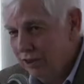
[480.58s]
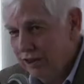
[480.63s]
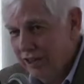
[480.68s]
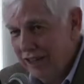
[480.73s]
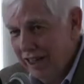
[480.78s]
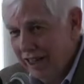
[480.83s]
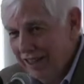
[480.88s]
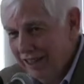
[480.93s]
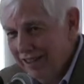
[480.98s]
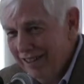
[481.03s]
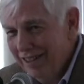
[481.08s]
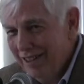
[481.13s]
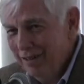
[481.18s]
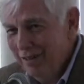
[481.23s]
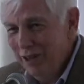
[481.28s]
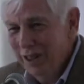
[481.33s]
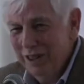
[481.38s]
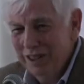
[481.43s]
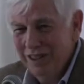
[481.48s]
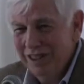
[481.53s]
state
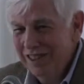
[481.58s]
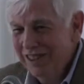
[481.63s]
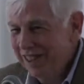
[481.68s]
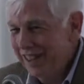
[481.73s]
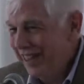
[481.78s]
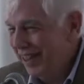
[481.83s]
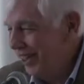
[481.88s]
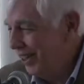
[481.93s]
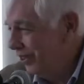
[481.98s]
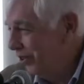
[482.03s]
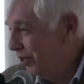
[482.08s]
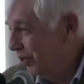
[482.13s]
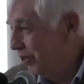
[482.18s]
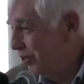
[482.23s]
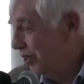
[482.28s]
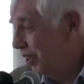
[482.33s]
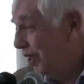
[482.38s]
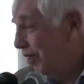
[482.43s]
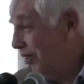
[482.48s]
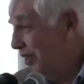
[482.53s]
recently in your
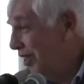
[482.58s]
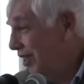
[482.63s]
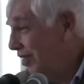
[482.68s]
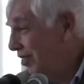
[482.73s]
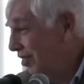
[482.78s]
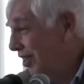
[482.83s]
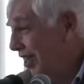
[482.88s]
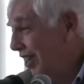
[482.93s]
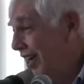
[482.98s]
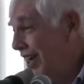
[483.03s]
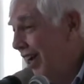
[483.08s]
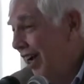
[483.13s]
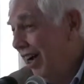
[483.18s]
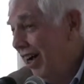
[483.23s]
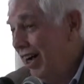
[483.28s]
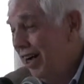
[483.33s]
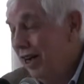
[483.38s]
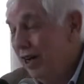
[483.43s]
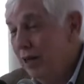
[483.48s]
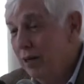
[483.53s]
series,
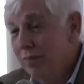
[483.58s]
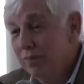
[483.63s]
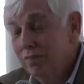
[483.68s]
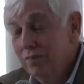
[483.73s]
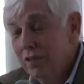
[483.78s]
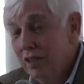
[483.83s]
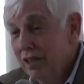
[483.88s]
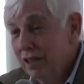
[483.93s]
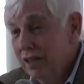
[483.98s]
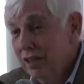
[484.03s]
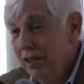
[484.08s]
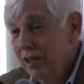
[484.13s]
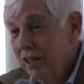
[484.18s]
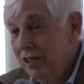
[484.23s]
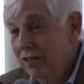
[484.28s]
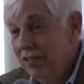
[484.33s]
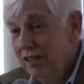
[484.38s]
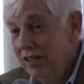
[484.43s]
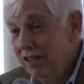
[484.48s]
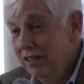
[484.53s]

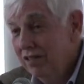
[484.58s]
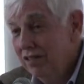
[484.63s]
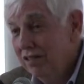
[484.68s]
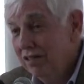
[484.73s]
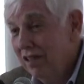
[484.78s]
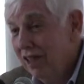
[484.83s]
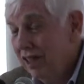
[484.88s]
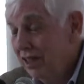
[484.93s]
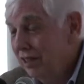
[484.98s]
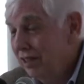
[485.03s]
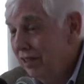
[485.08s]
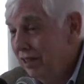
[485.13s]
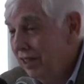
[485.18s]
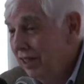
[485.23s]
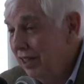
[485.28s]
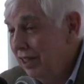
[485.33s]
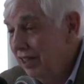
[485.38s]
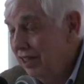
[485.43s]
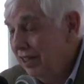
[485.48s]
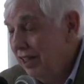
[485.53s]
this is like
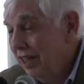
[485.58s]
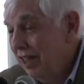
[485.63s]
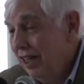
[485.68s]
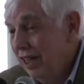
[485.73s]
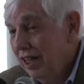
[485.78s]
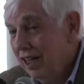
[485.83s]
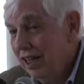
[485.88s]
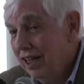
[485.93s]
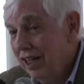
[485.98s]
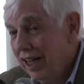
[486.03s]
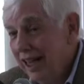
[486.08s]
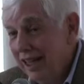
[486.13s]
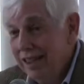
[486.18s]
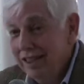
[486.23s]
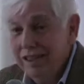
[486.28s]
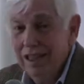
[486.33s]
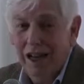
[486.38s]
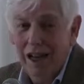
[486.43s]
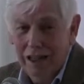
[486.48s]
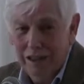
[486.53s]
the
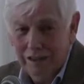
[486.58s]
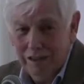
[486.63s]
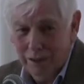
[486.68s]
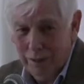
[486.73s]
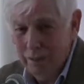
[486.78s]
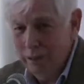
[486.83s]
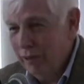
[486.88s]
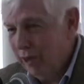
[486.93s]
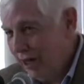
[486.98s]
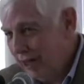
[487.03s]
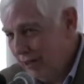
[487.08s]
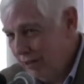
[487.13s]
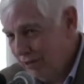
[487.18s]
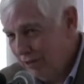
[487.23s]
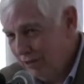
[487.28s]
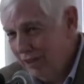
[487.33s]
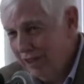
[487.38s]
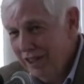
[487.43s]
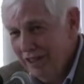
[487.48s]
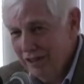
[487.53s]

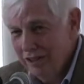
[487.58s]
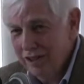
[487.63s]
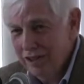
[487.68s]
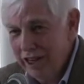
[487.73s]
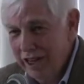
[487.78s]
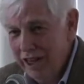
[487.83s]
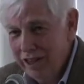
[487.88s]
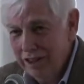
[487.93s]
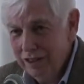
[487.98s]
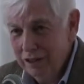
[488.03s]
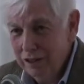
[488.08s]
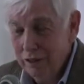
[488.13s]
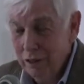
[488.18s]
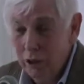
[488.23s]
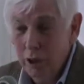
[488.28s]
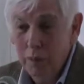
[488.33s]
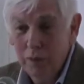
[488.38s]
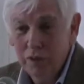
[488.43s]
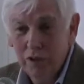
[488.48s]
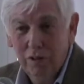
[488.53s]
anti-Soprano state in
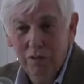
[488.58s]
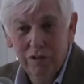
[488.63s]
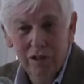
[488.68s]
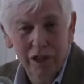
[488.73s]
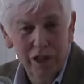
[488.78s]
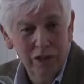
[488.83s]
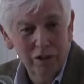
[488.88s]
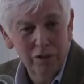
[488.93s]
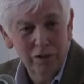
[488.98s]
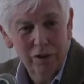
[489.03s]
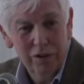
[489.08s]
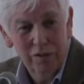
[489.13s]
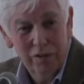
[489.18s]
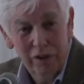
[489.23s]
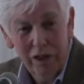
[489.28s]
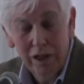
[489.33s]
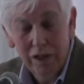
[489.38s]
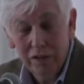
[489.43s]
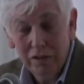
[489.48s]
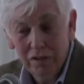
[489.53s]
terms of legal
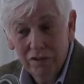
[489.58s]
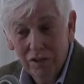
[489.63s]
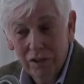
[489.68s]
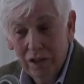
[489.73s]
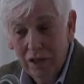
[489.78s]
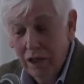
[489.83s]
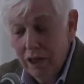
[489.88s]
defense